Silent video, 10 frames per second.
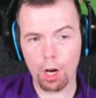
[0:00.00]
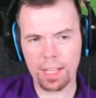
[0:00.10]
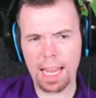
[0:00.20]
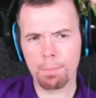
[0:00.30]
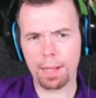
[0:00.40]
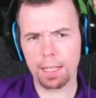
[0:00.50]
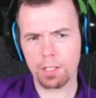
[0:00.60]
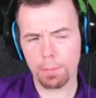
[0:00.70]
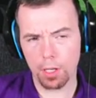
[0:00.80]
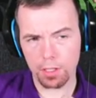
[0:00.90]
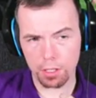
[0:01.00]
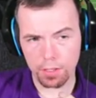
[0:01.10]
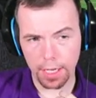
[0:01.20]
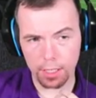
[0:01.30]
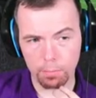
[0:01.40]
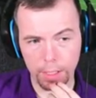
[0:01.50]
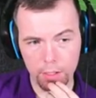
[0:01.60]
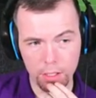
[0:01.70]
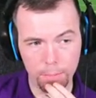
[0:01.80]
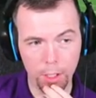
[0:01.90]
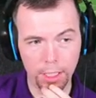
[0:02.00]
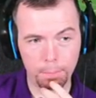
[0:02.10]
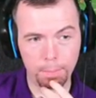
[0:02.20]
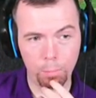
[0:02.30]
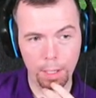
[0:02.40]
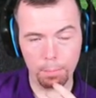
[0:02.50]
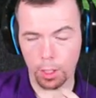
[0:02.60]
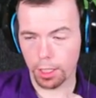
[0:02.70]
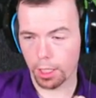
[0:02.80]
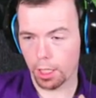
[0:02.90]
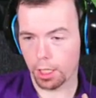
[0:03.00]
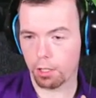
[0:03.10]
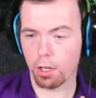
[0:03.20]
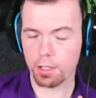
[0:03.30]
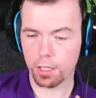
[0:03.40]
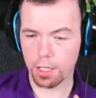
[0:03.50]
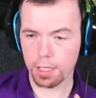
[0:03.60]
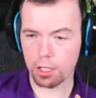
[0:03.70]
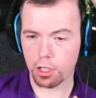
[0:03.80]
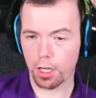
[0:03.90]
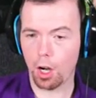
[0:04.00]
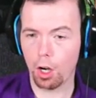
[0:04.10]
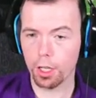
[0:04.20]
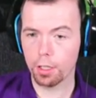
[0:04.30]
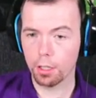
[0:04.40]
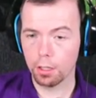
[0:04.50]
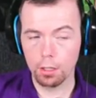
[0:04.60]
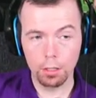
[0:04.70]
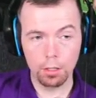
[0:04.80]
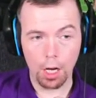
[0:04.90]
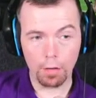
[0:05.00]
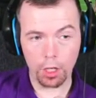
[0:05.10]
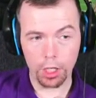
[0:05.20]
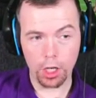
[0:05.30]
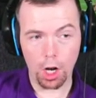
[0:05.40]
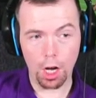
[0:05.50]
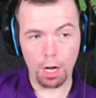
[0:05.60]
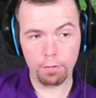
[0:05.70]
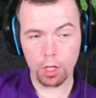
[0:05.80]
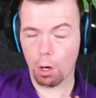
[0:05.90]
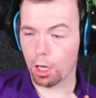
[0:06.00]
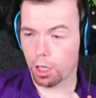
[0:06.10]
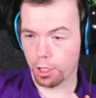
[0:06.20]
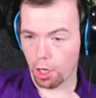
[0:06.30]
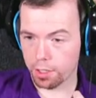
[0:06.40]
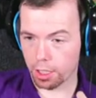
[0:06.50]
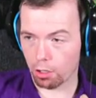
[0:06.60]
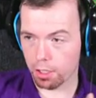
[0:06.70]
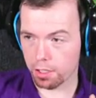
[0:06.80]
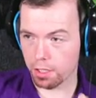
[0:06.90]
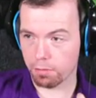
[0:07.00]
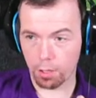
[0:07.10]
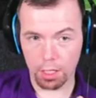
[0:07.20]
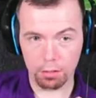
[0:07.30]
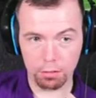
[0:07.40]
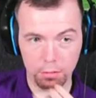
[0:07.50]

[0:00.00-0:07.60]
yeah, Pella, to be honest, I'll take him because of my crossing is actually high. I've got 90 I'm crossing as well.